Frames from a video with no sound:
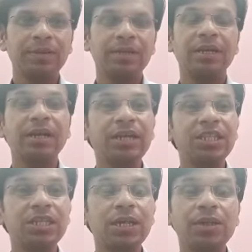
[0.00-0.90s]
The
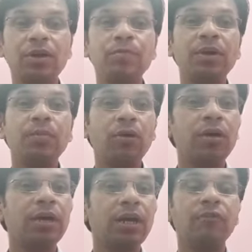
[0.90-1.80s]
conditions of the
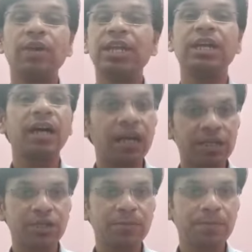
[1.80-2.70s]
bond are very harsh.